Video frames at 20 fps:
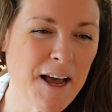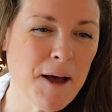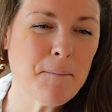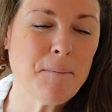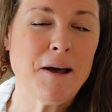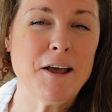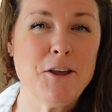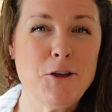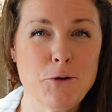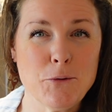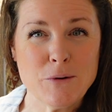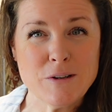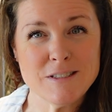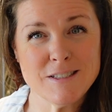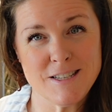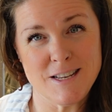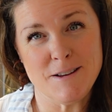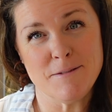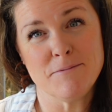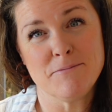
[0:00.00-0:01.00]
but you will
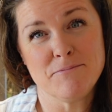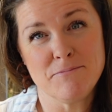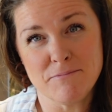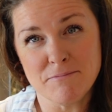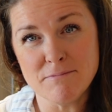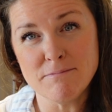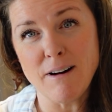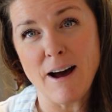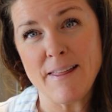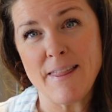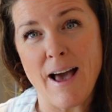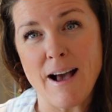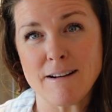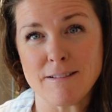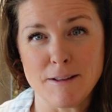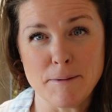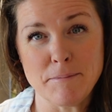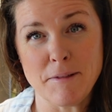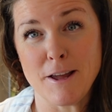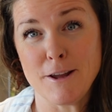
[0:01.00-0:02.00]
see by that
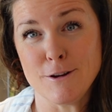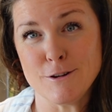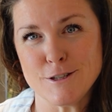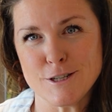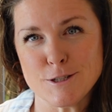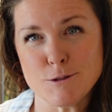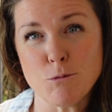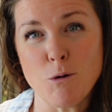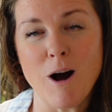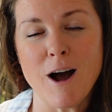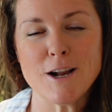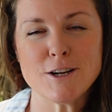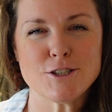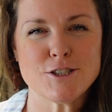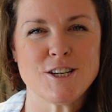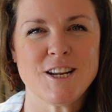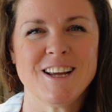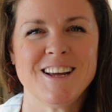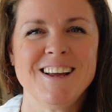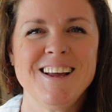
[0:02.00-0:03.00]
clip that you just
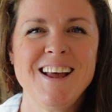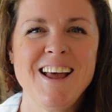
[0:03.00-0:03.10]
watched.